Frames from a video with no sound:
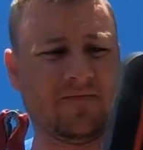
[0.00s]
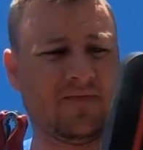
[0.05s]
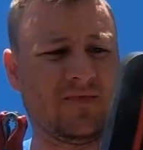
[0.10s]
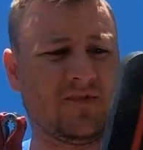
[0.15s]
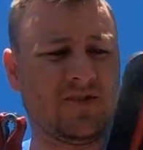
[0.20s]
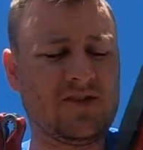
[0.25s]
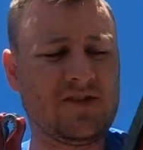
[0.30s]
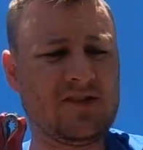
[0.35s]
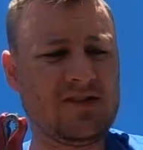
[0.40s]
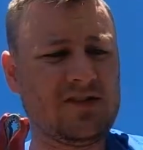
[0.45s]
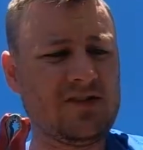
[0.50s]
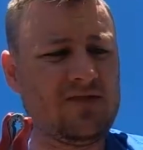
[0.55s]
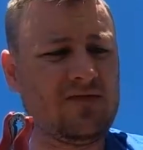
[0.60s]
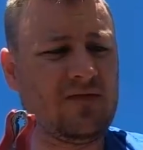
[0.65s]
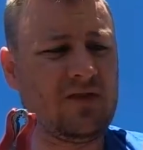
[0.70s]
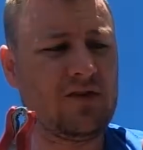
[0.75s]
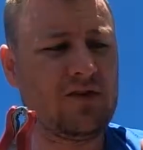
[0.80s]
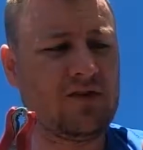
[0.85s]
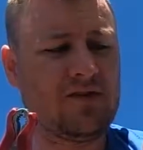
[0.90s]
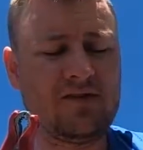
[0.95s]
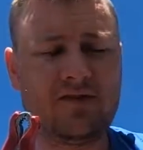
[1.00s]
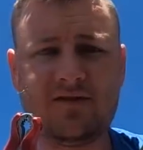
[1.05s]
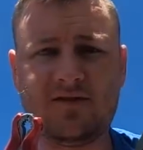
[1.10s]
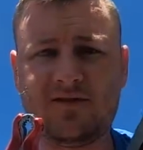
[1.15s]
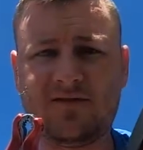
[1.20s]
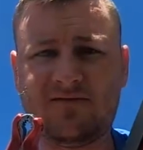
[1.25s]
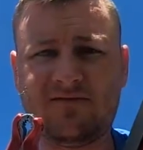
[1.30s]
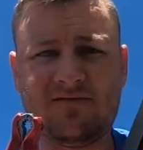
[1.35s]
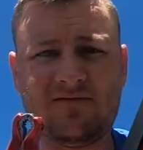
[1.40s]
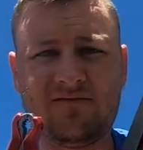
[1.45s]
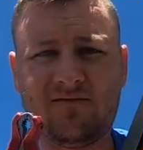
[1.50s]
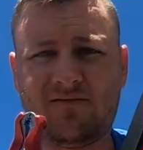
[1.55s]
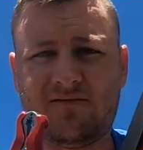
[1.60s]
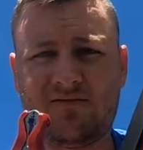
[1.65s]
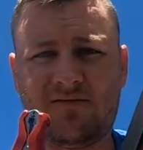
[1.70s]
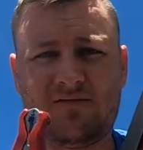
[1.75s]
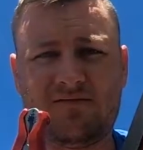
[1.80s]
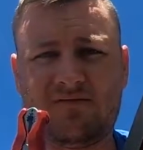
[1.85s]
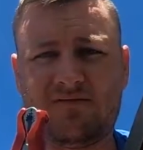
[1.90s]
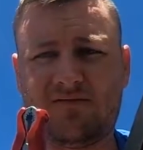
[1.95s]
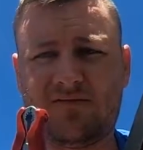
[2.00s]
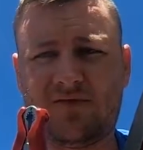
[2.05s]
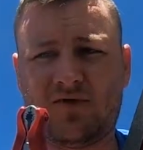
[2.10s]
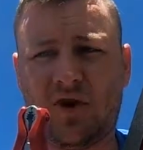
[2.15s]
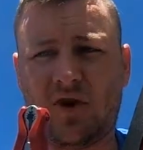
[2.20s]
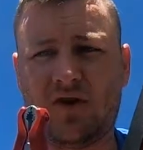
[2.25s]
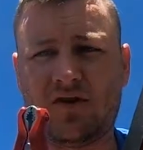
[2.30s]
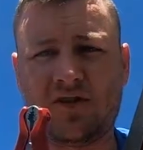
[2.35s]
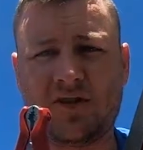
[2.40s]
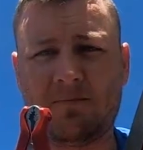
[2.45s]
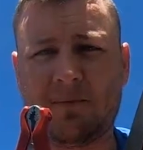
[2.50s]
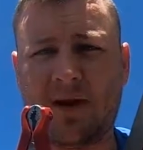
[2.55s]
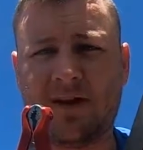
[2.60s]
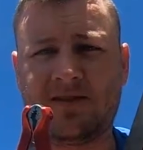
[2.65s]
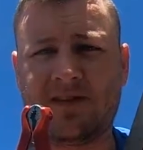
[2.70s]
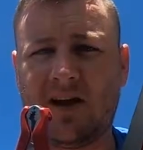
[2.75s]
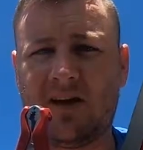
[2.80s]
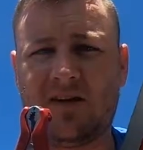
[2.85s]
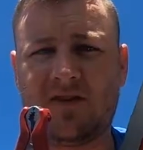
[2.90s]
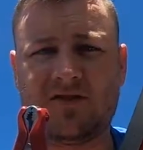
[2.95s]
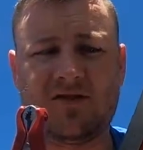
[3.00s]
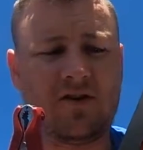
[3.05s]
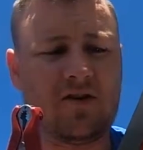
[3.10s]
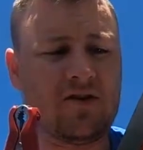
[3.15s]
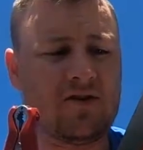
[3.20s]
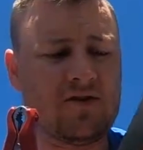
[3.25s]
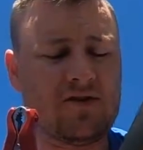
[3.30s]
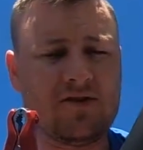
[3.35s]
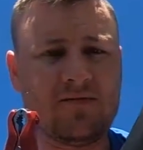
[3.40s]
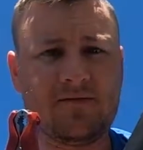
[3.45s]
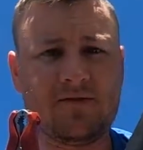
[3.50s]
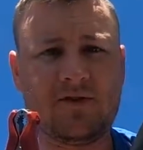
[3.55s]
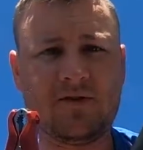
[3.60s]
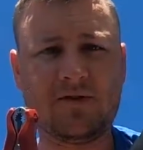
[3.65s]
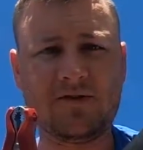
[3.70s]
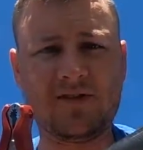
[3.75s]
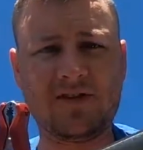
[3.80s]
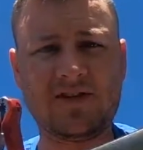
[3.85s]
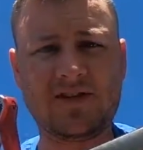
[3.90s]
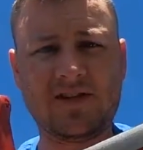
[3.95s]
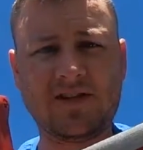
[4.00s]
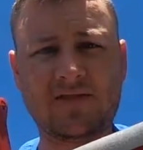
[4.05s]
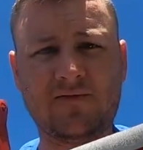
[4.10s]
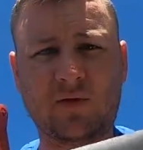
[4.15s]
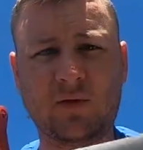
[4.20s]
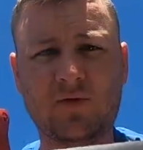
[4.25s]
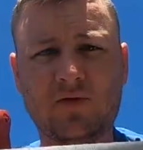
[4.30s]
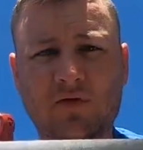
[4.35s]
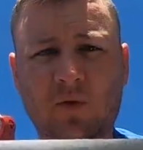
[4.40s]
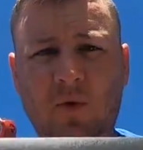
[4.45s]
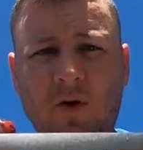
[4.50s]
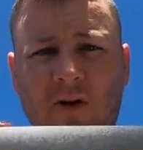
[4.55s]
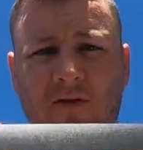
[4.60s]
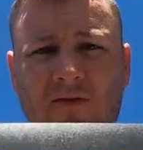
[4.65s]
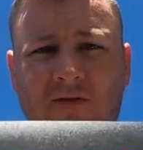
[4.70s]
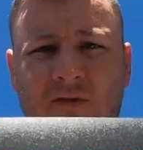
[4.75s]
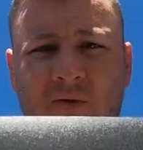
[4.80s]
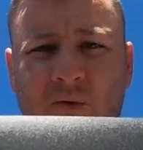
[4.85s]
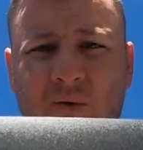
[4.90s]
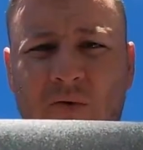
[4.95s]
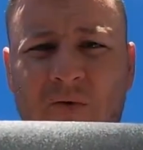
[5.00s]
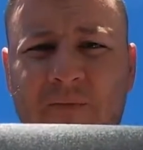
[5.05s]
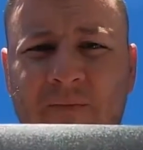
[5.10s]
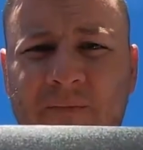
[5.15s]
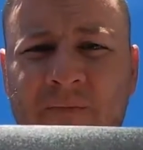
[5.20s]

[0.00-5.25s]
just for charging, maintaining charge. So it's a 6-volt, 12-volt